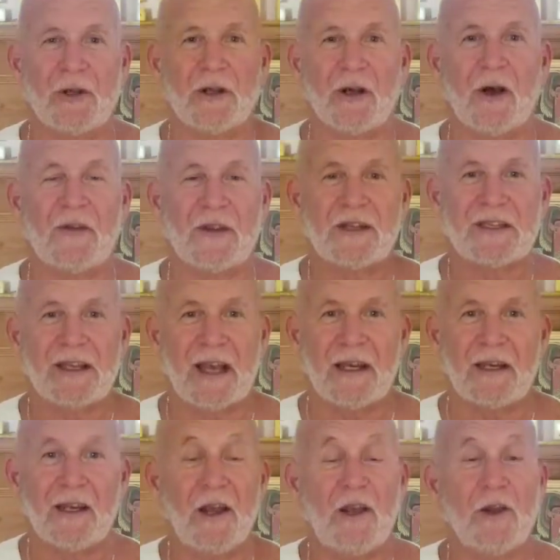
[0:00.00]
it on this
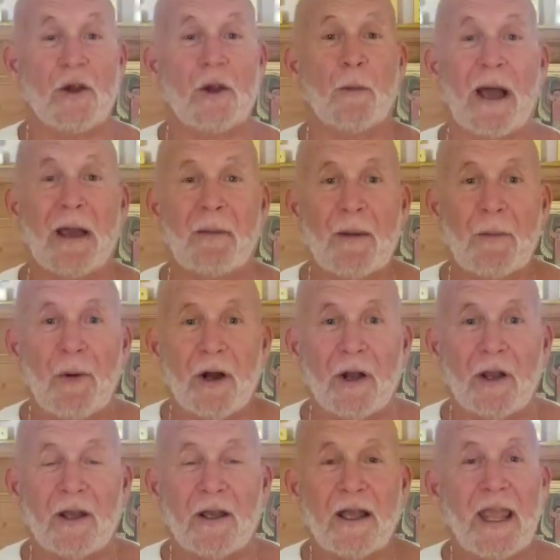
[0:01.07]
site. You can buy my
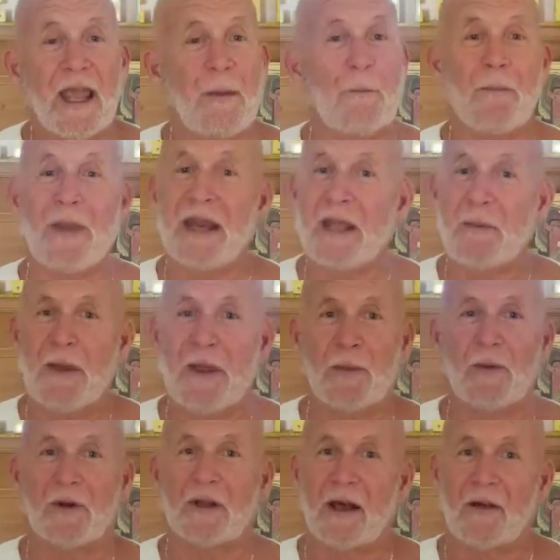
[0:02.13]
book. And many
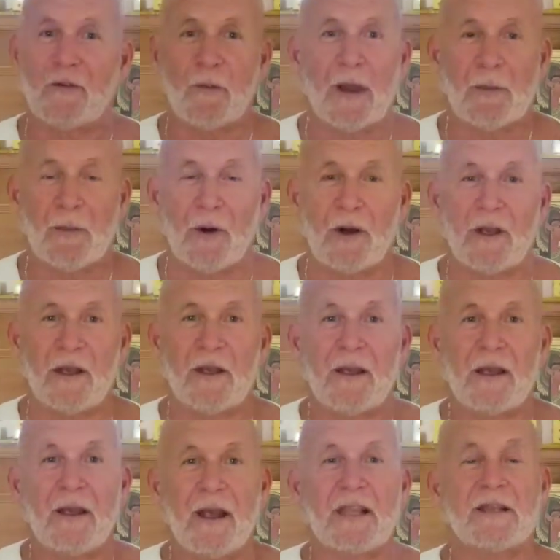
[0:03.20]
people love my book.
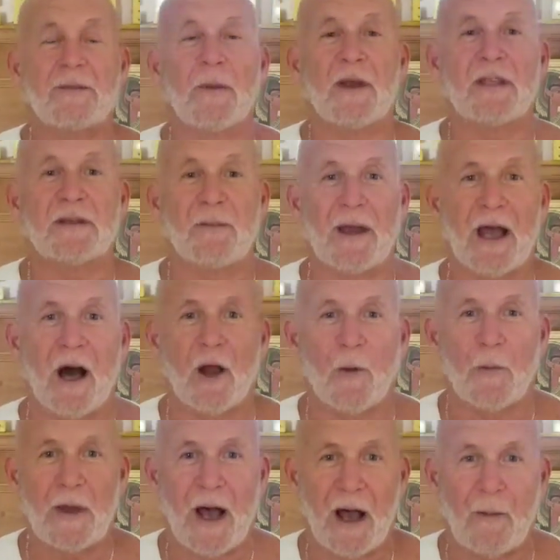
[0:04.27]
It's, it's my
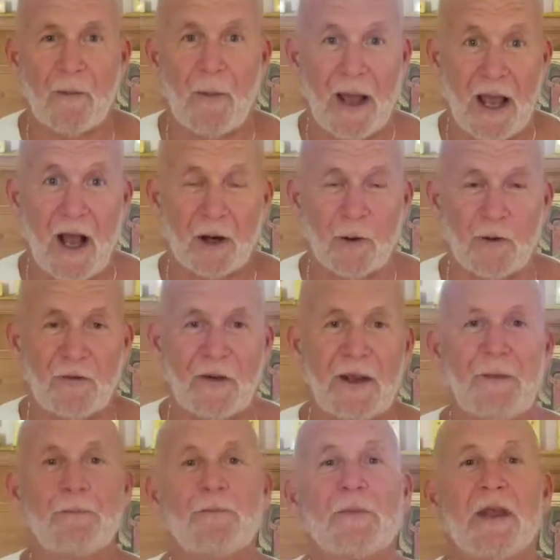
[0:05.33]

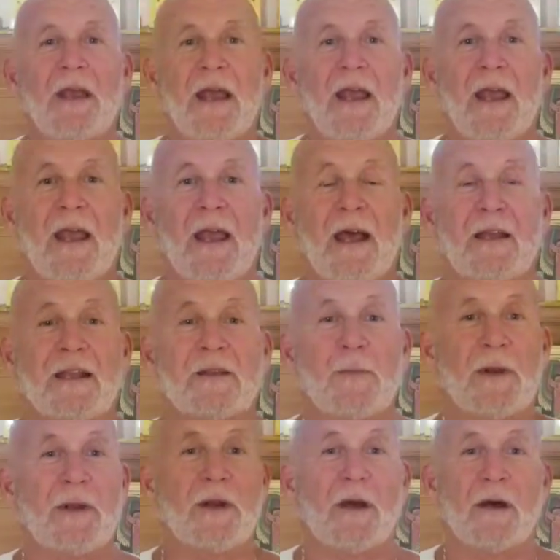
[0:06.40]
autobiography. And it's
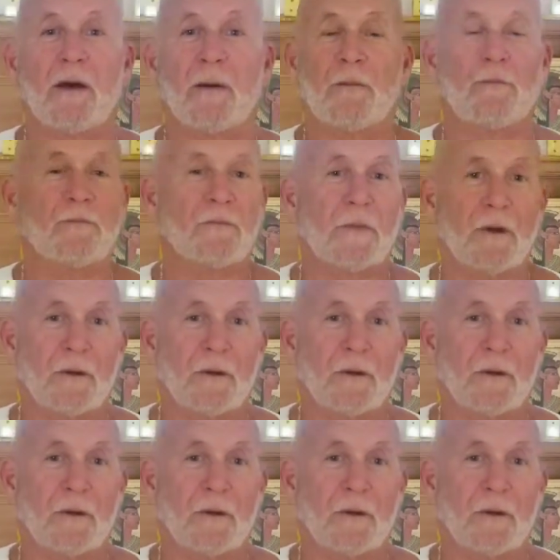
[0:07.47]
been um,